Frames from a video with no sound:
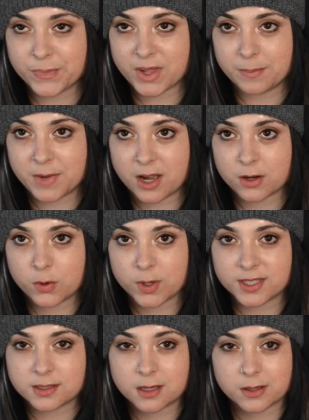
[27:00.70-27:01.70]
not going
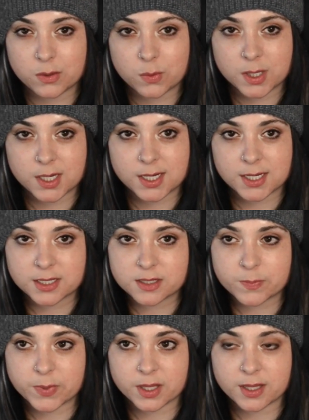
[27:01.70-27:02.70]
to tell you what it is, but